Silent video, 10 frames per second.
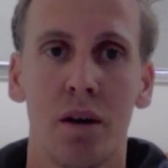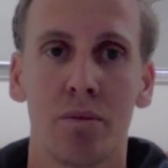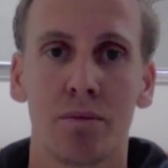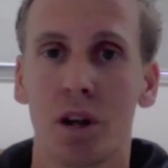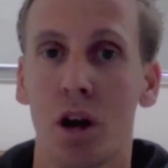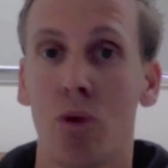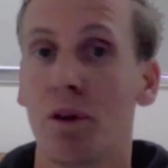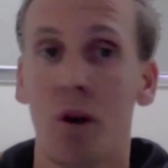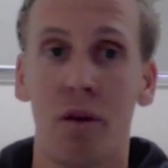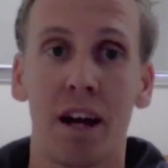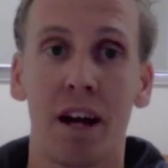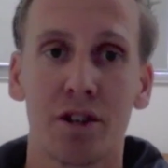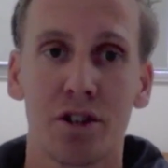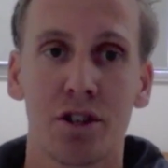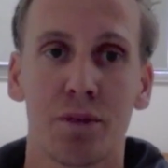you know, in my
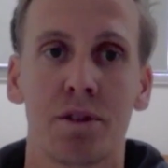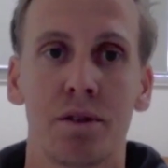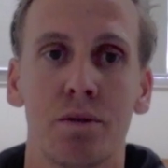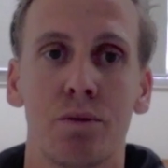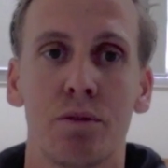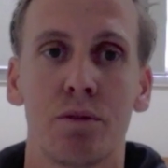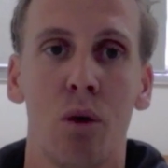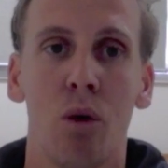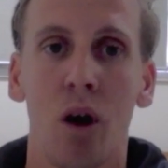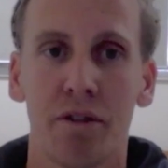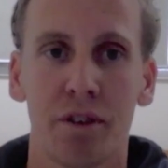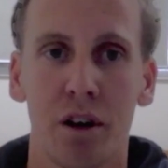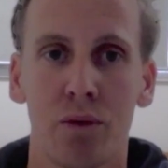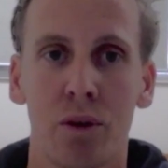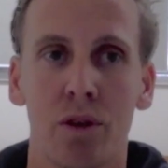relationships with my wife, you
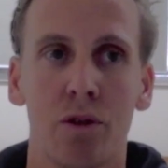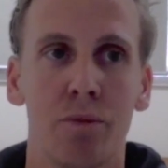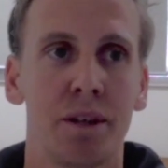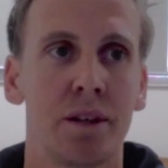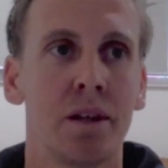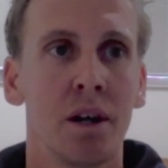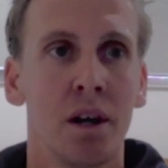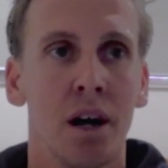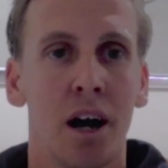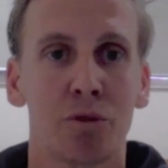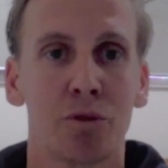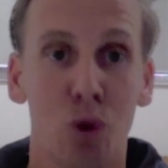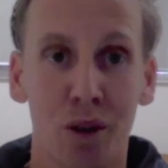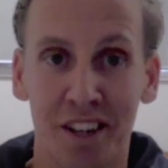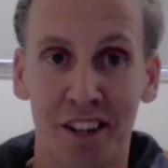know, whether it be
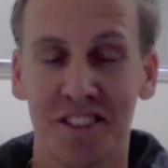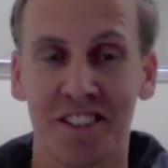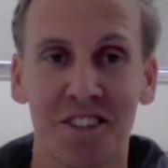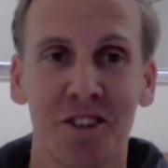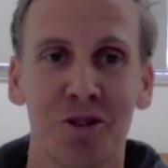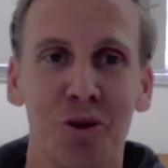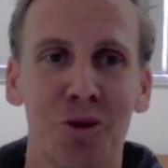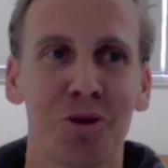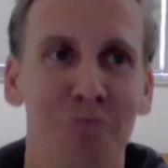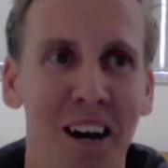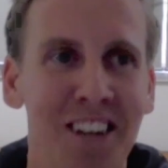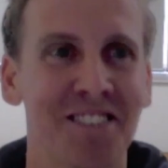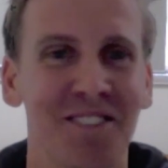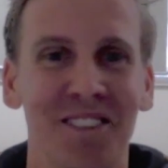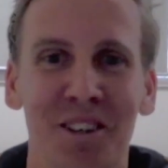talking. She says I talk too much
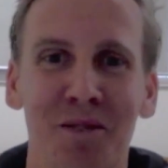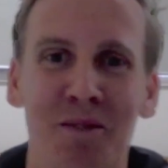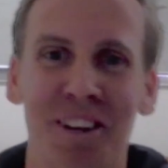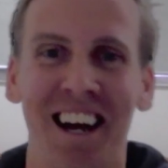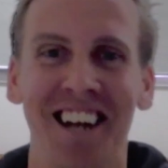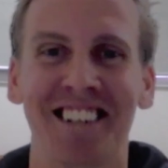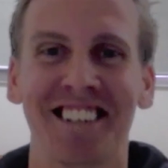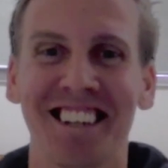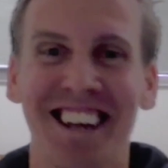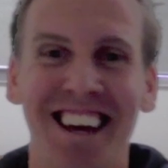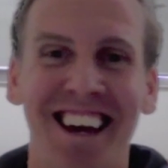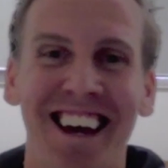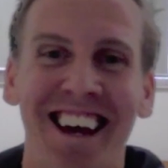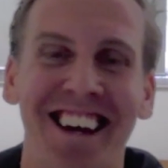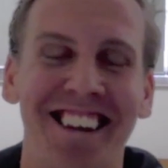with the communication,
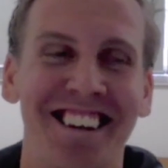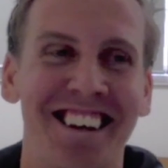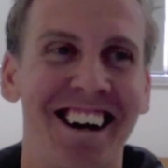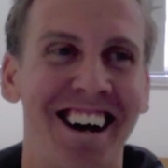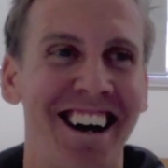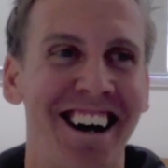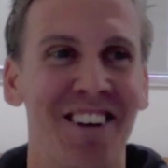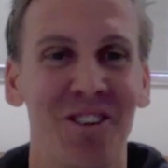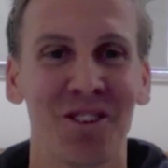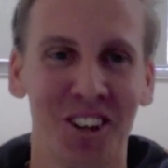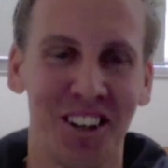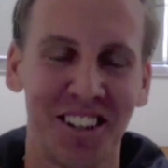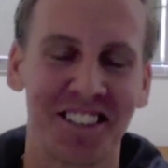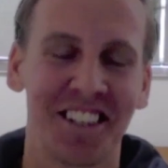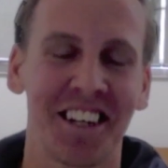and also
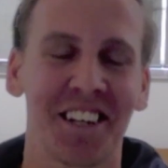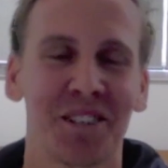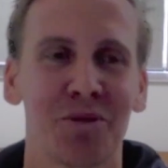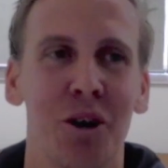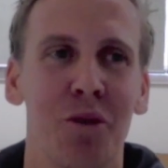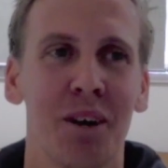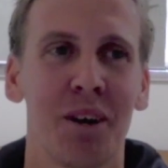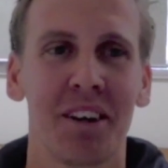listening as well, but